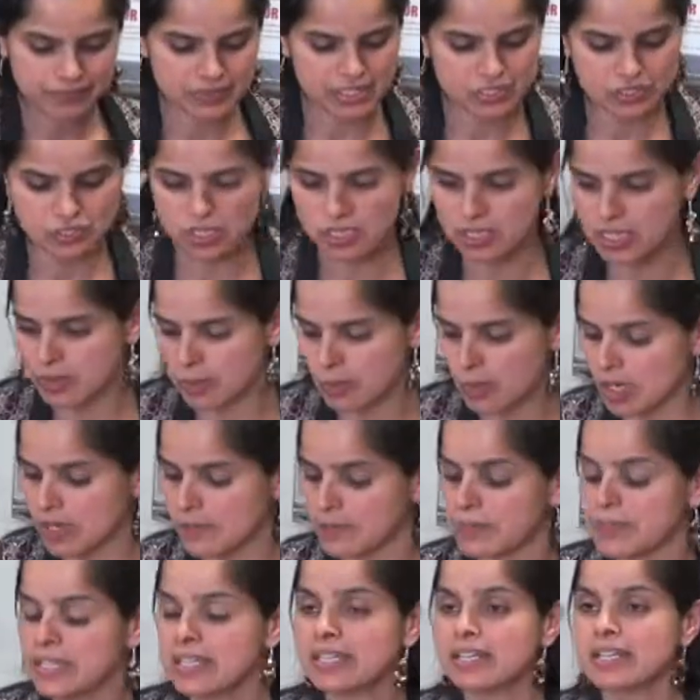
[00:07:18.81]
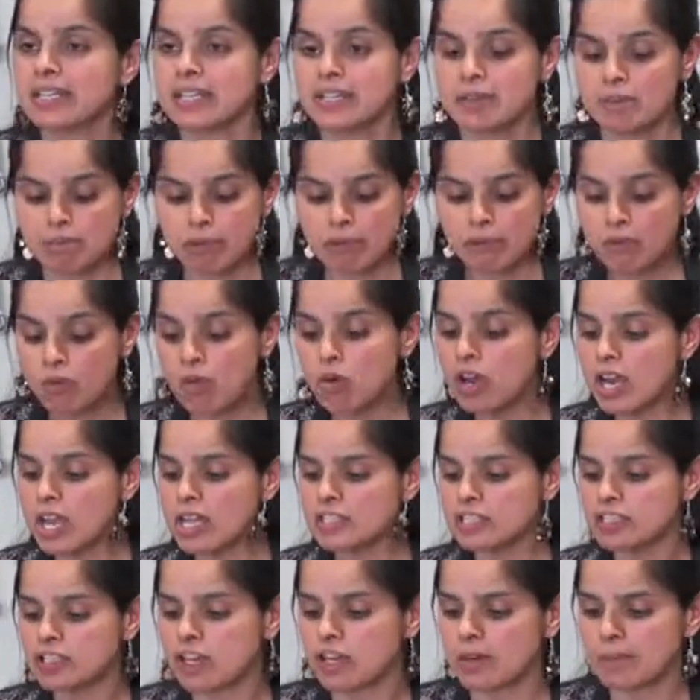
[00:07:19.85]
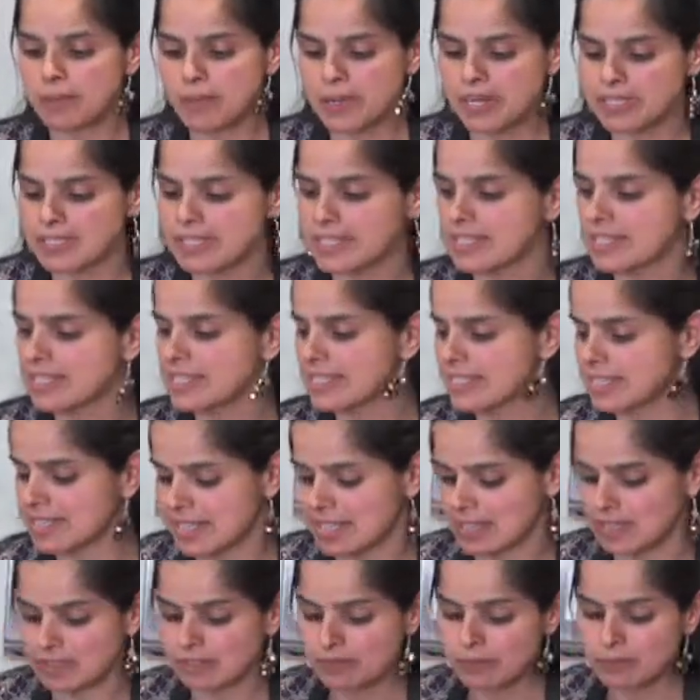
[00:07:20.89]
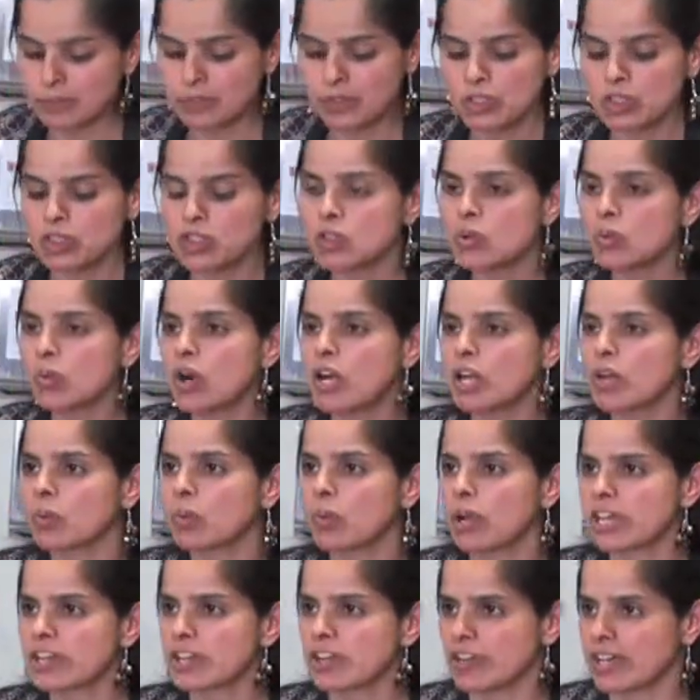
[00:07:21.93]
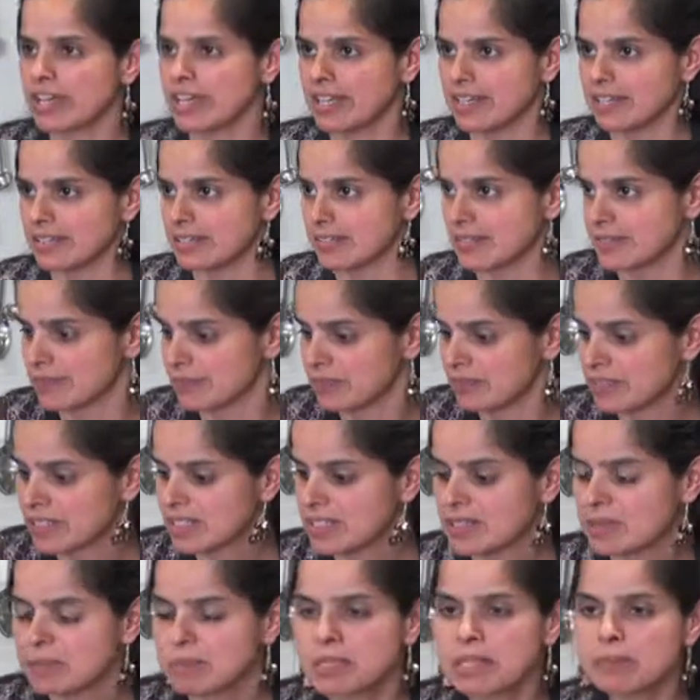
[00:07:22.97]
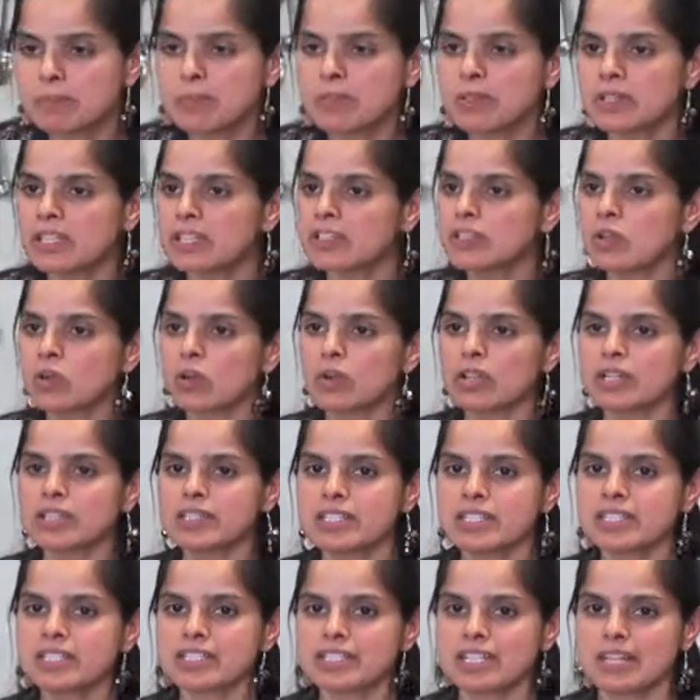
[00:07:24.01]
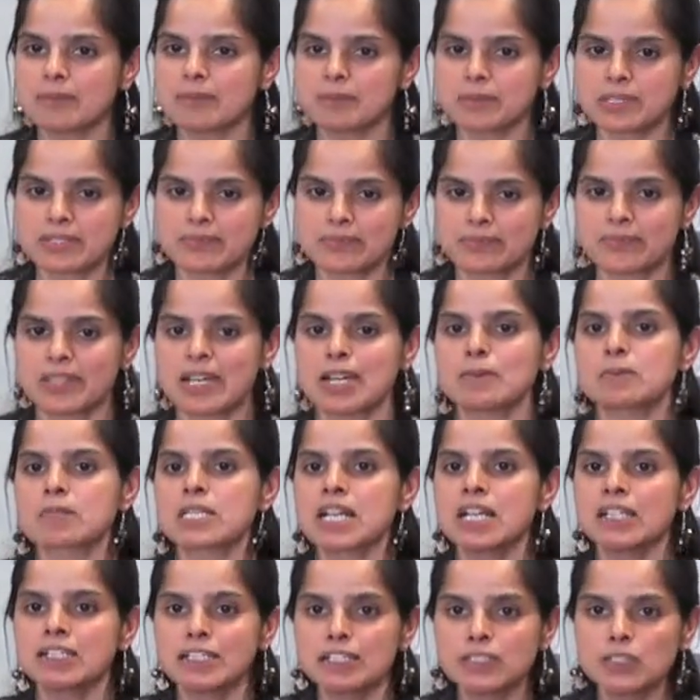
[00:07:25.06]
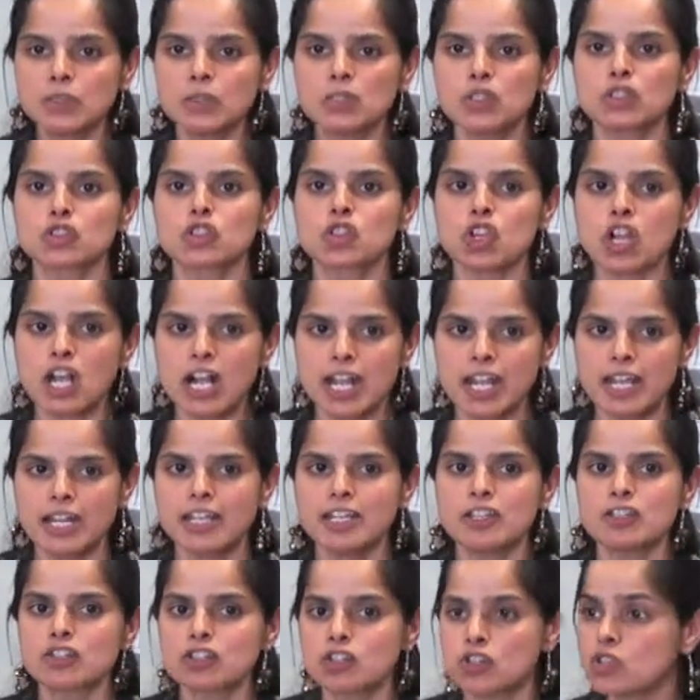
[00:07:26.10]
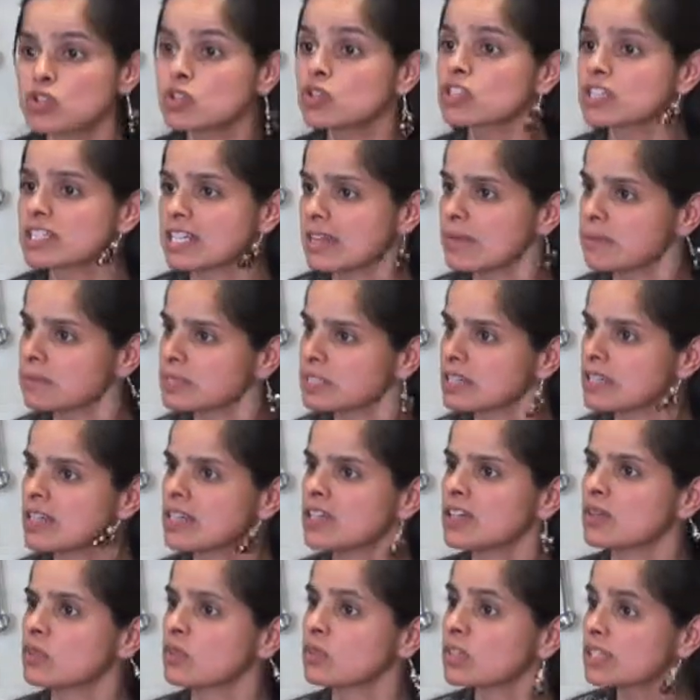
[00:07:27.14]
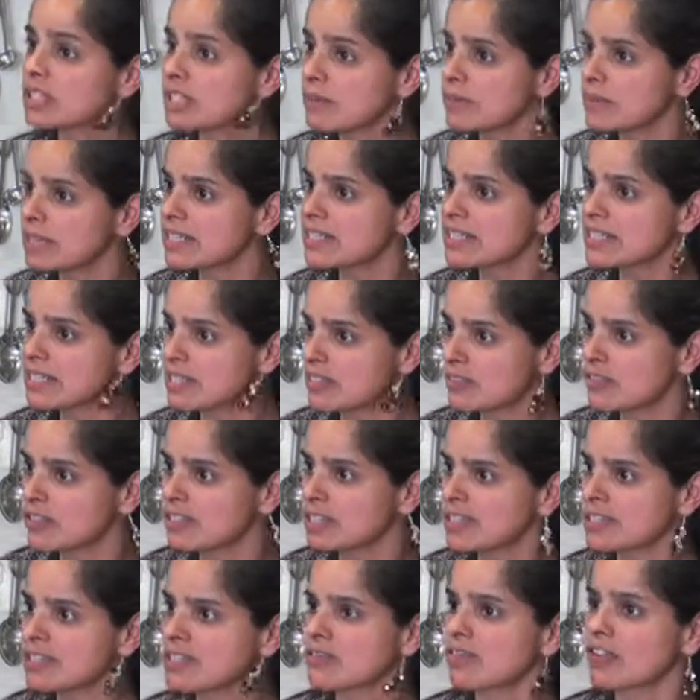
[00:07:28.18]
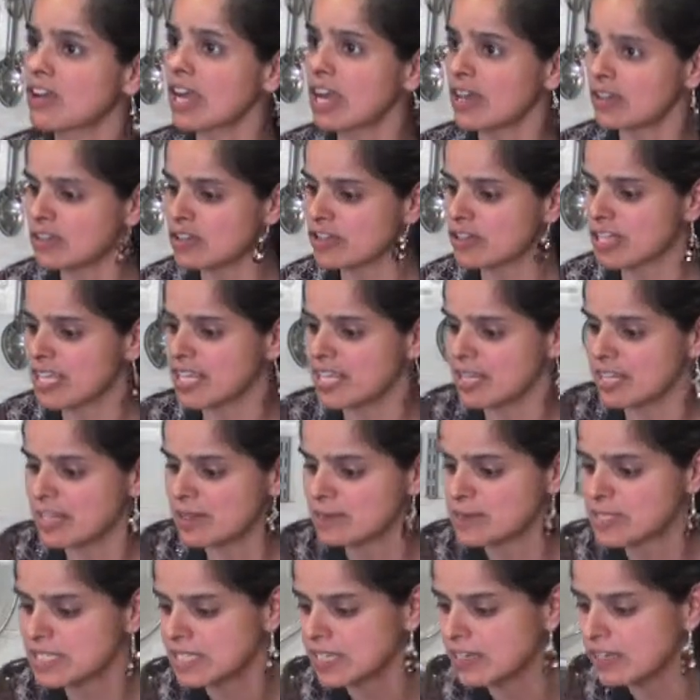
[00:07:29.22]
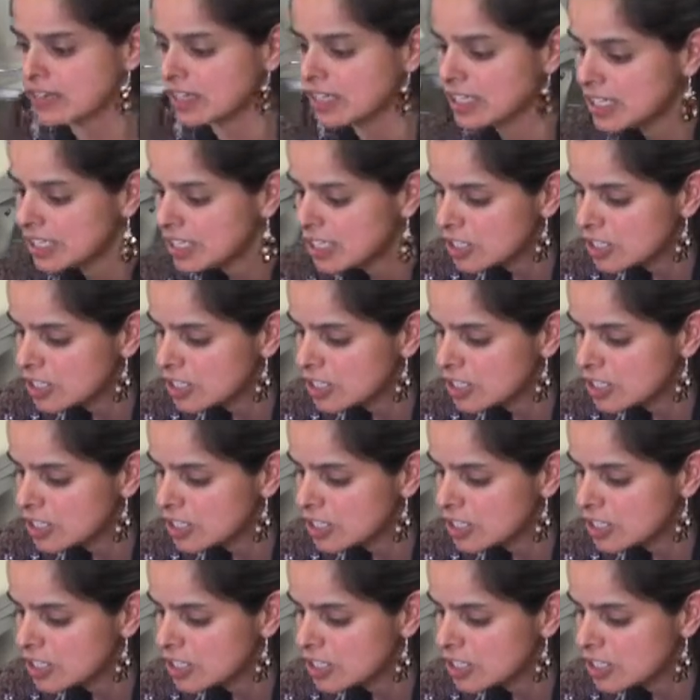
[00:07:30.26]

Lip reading: That's all I want. Before I start pressing this down, you want to wet your hands. People ignore these steps. I'm telling you, they're tried and true steps. Really makes a difference for how your cake comes together.